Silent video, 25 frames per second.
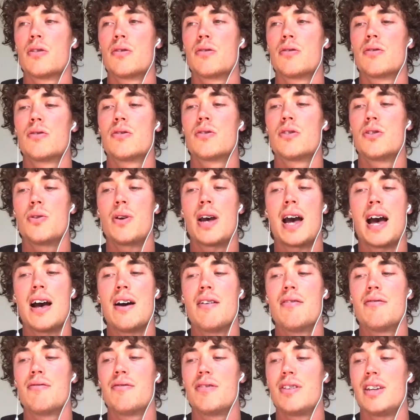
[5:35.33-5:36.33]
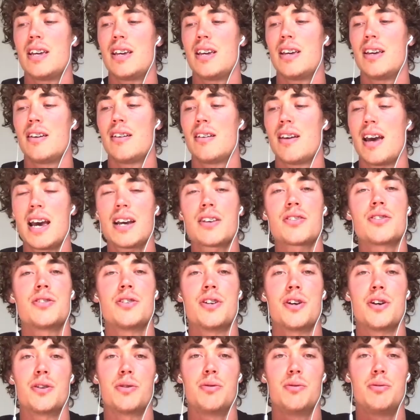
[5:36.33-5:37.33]
to have the
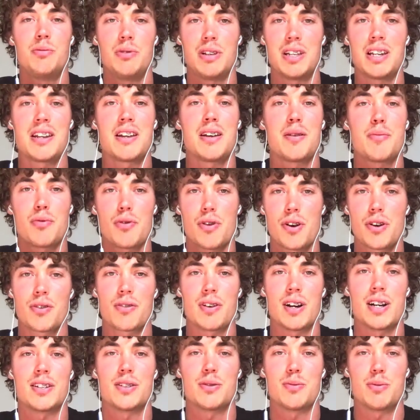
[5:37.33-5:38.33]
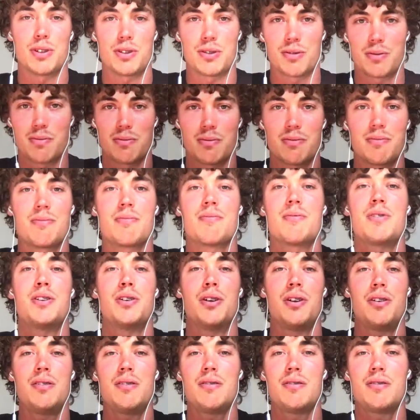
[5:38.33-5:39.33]
external linear progress, which,
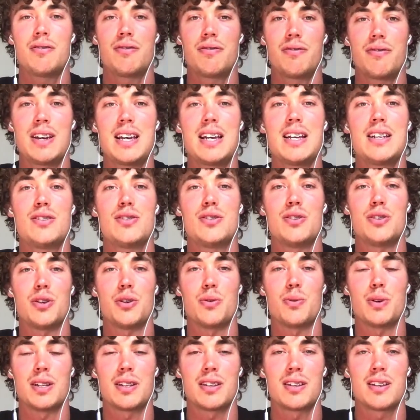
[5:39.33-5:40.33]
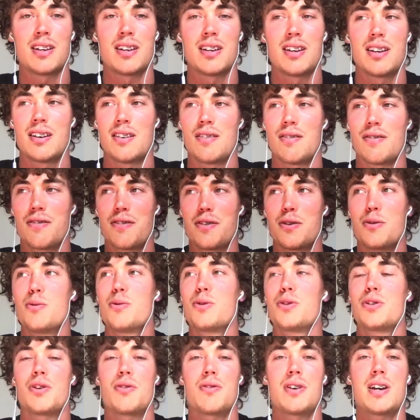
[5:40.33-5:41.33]
feeds you. It fuels
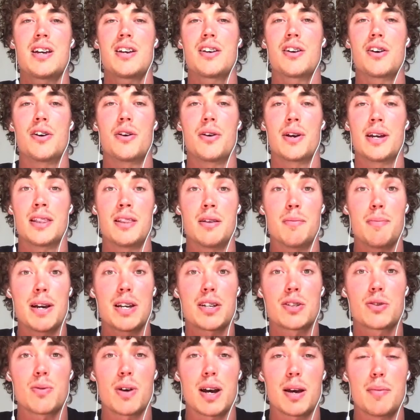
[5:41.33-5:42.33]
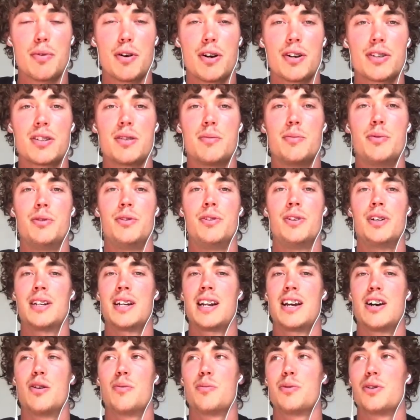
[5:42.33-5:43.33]
your ego in the best way possible and
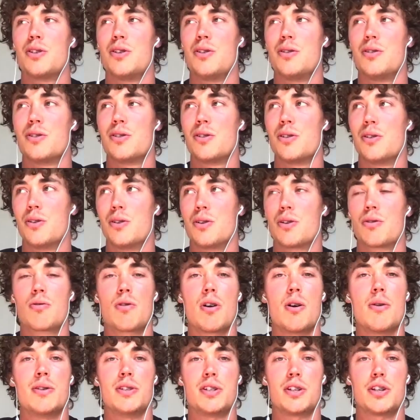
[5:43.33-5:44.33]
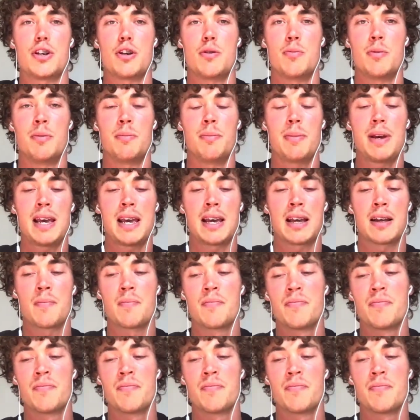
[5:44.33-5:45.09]
helps you to grow as a human being.